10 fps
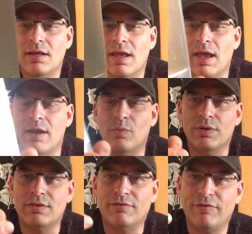and
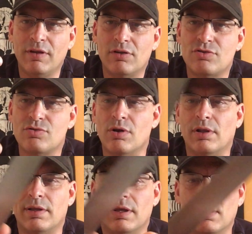with the finger
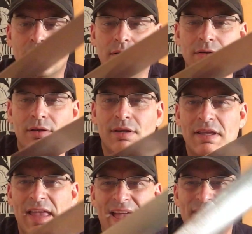choil here,
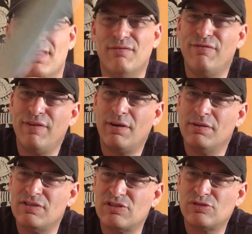and the
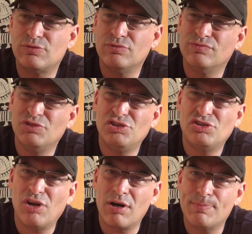very
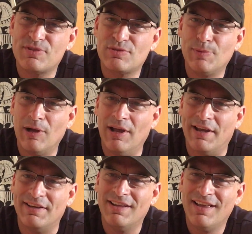sharp
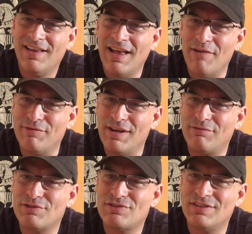spine. I've
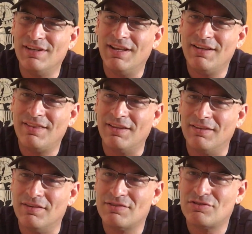never seen
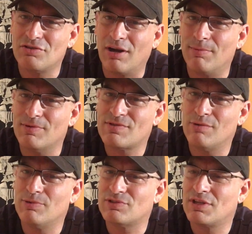anything this sharp. It's
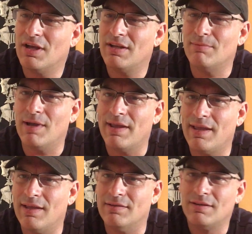almost cutting my
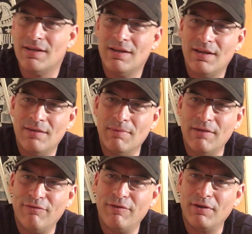hand, my
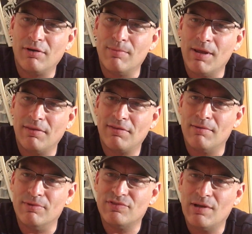finger, my
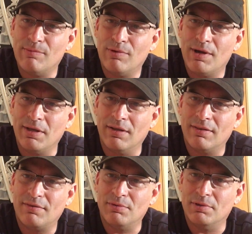thumb as I'm running it
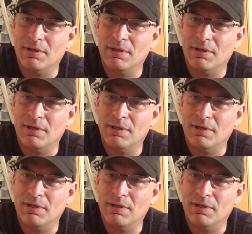through